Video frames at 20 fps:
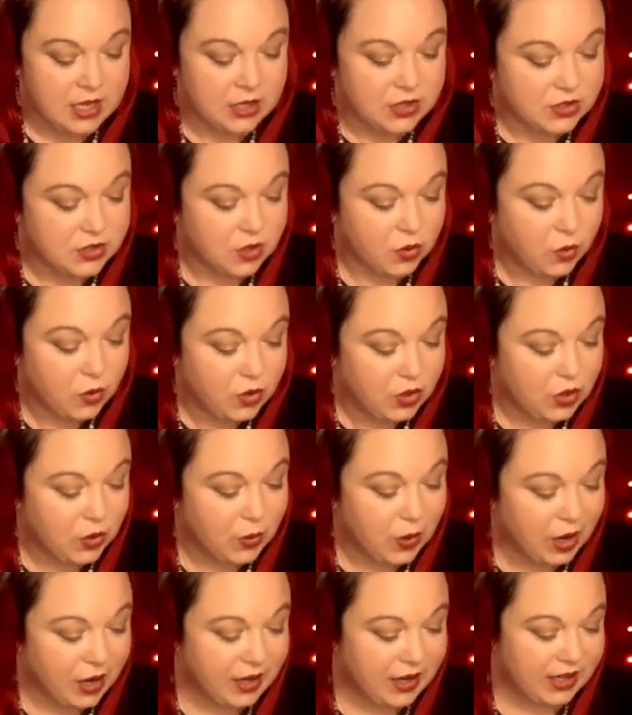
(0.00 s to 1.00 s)
So you
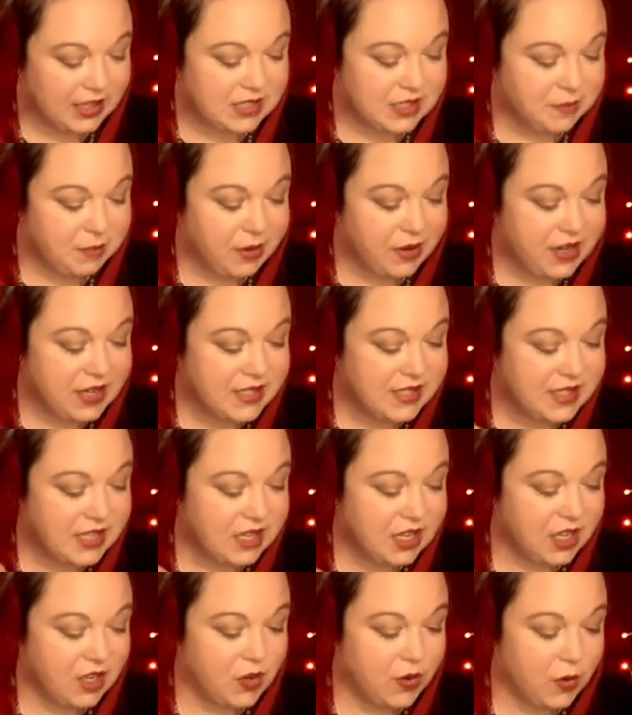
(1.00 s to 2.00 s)
are experiencing
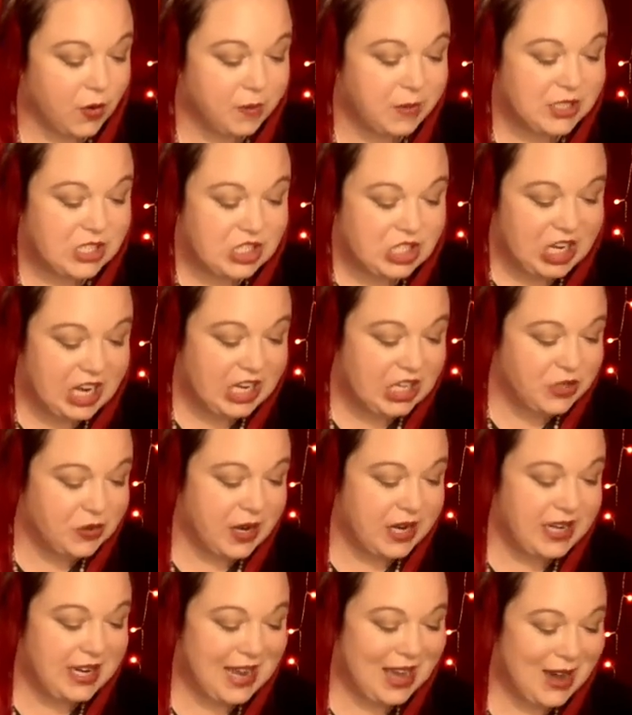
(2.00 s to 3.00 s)
enormous change
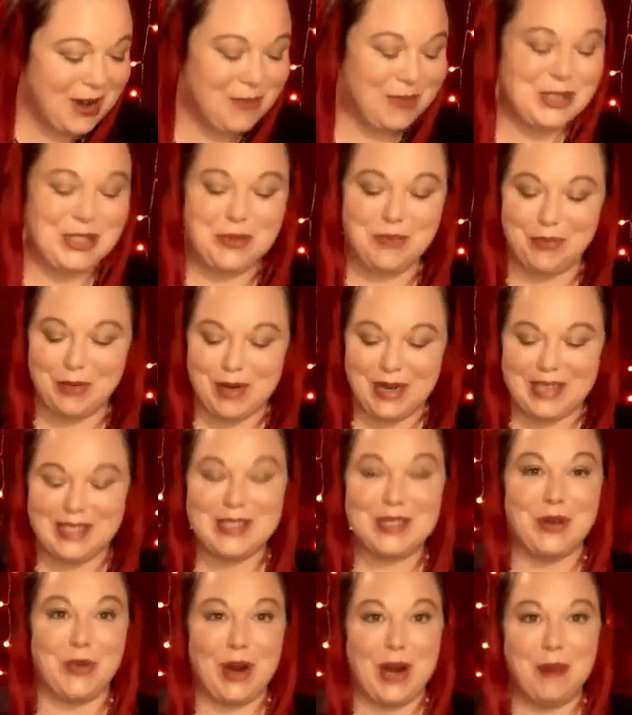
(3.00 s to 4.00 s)
right now, which brings
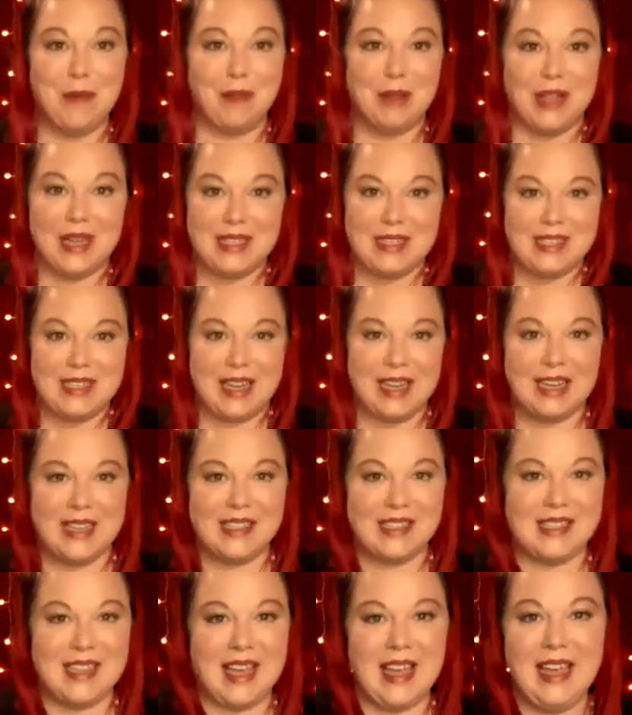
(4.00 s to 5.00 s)
great
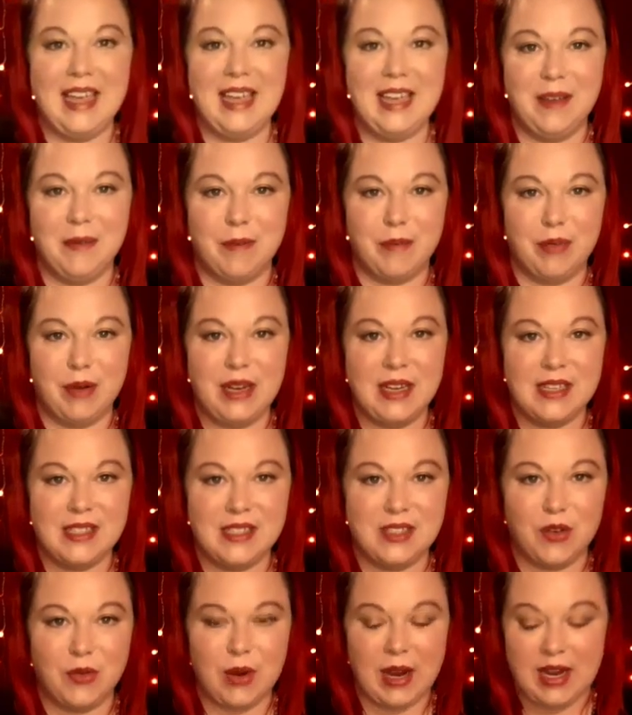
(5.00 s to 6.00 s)
blessings. Okay, brings
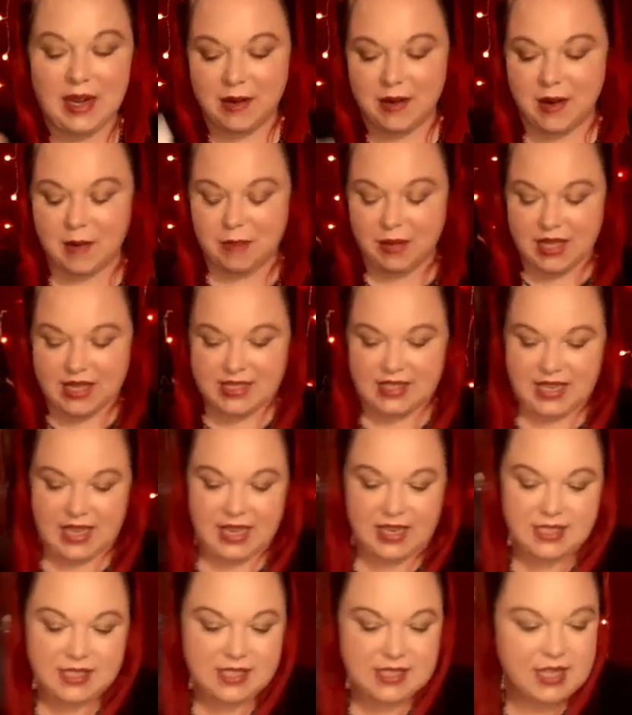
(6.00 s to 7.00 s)
great
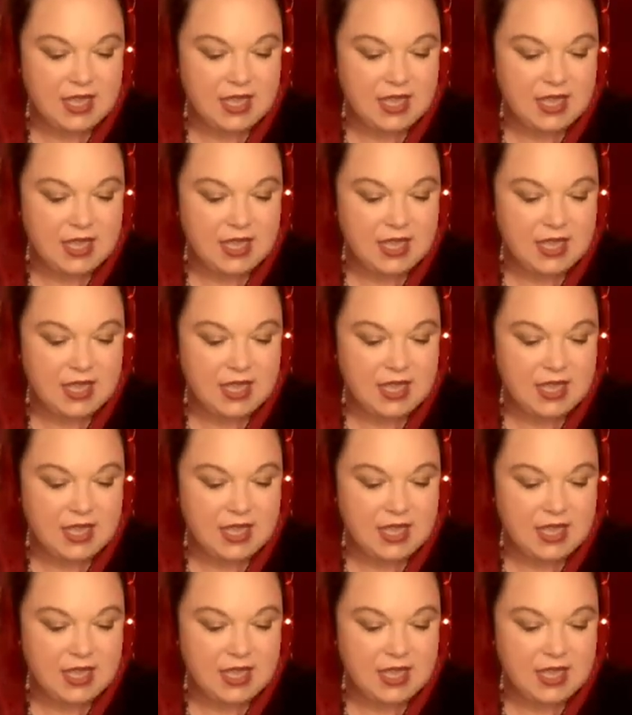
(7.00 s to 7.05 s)
blessings.